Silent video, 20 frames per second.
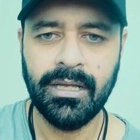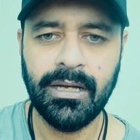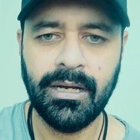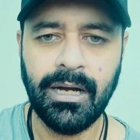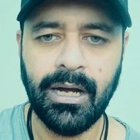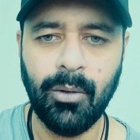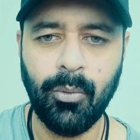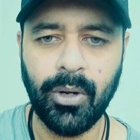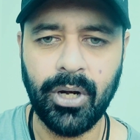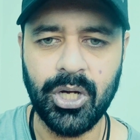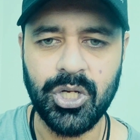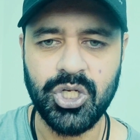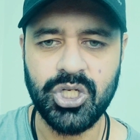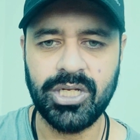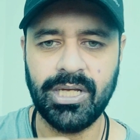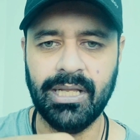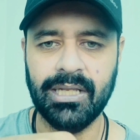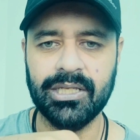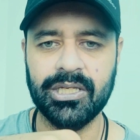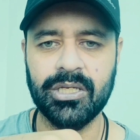I want to
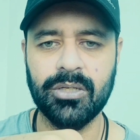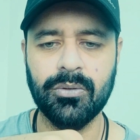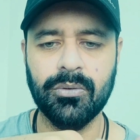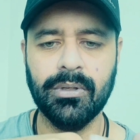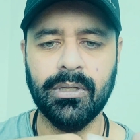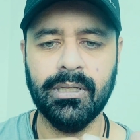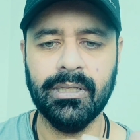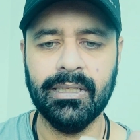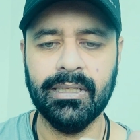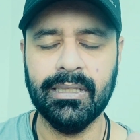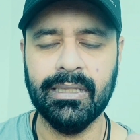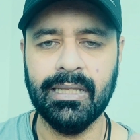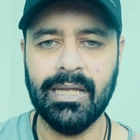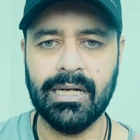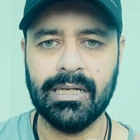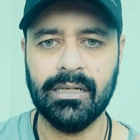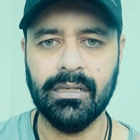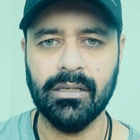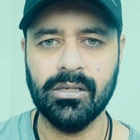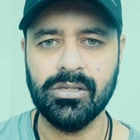tell you
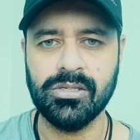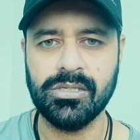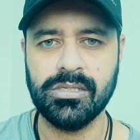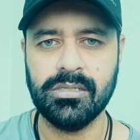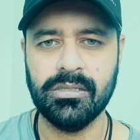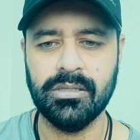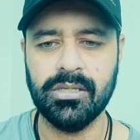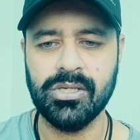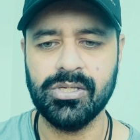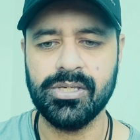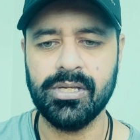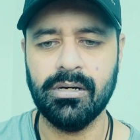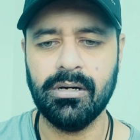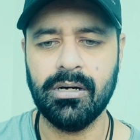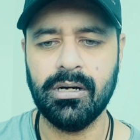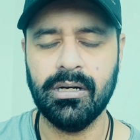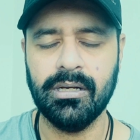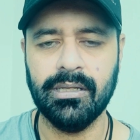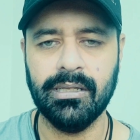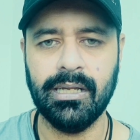knuckles. These
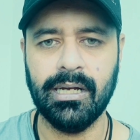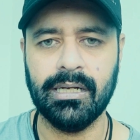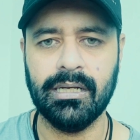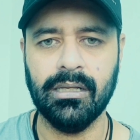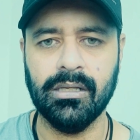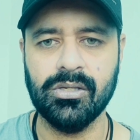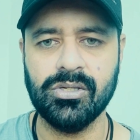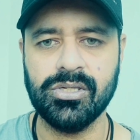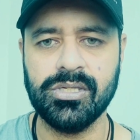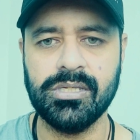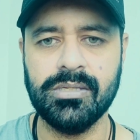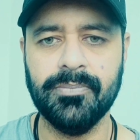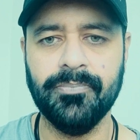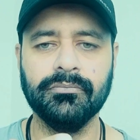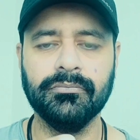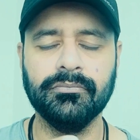are knuckles.